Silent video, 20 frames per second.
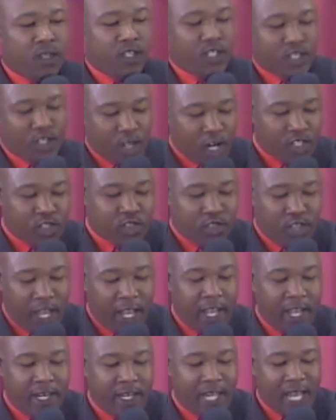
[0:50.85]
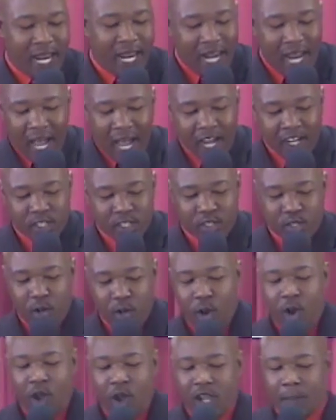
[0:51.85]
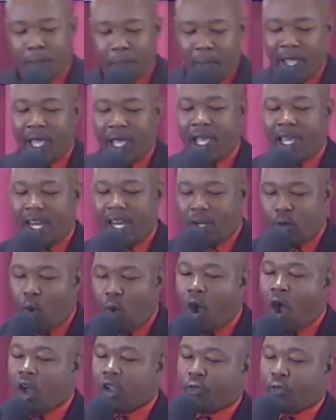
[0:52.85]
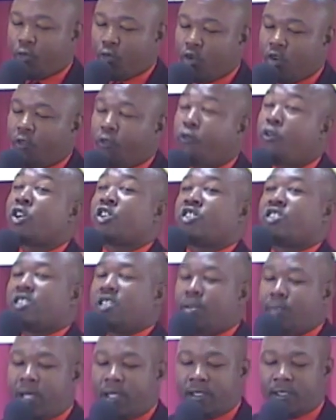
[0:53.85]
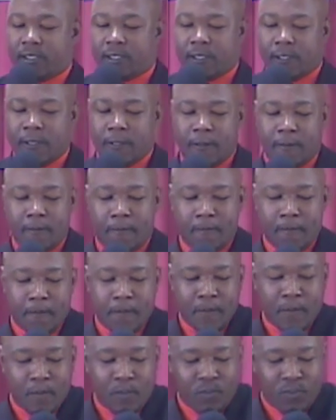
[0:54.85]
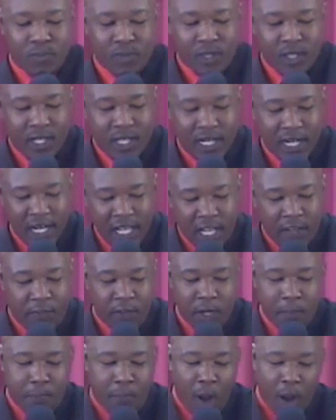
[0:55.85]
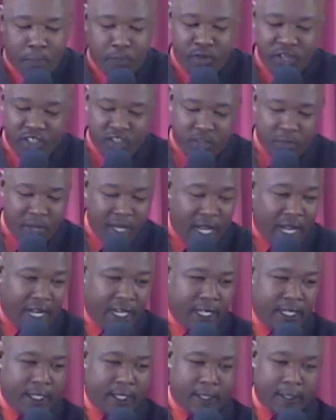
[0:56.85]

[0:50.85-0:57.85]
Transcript: Just then, a large dog appeared and walked through the fresh cement, leaving Poppins behind.